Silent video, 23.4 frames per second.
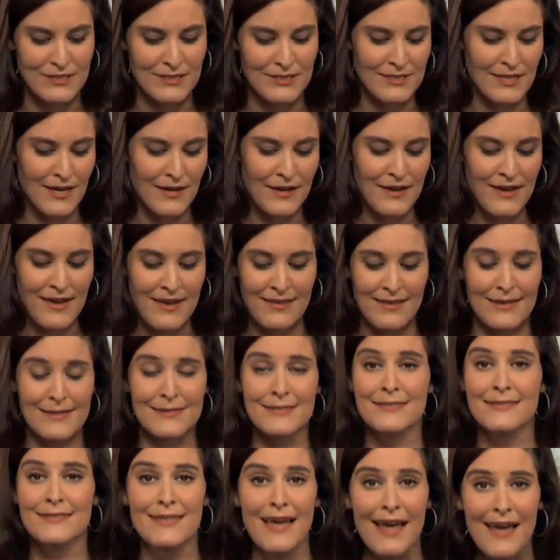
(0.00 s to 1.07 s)
he said they
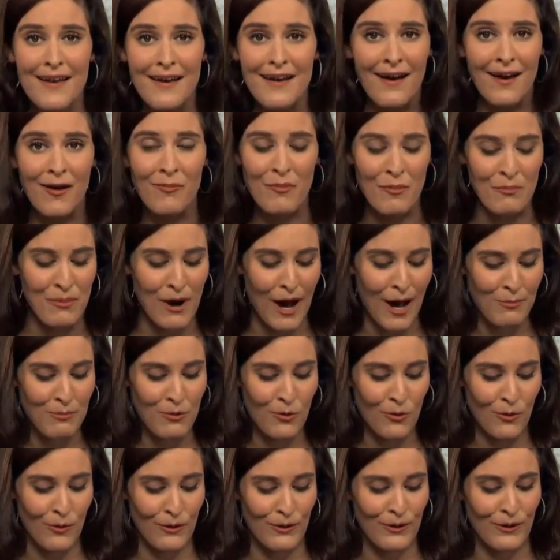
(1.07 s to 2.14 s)
set um,
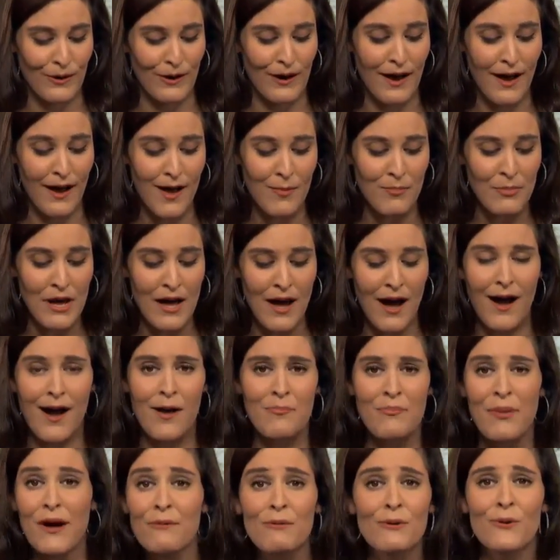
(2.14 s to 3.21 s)
Bob Corker up uh,
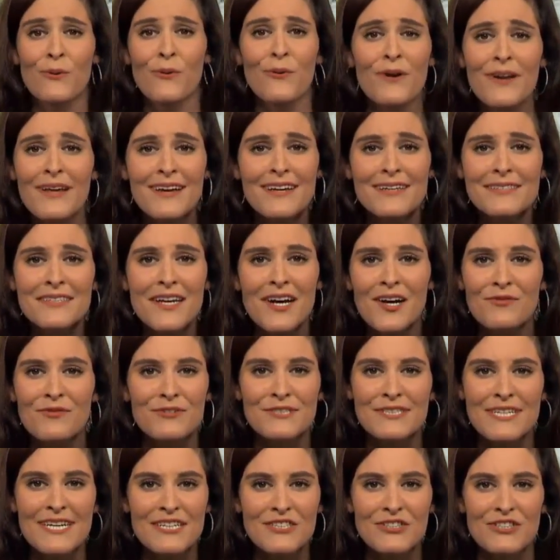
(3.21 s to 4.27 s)
by recording his
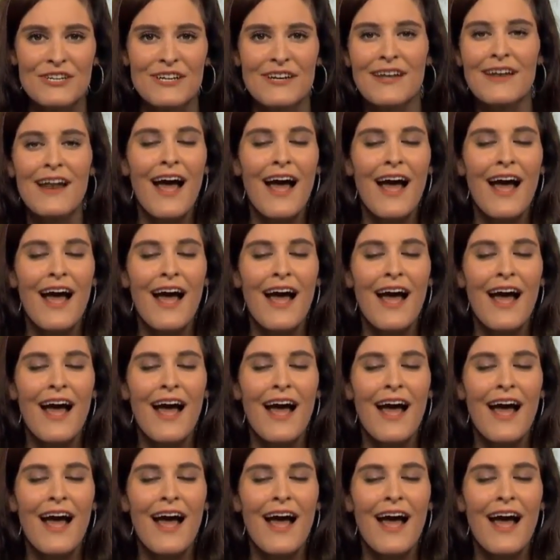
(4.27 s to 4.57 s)
conversation.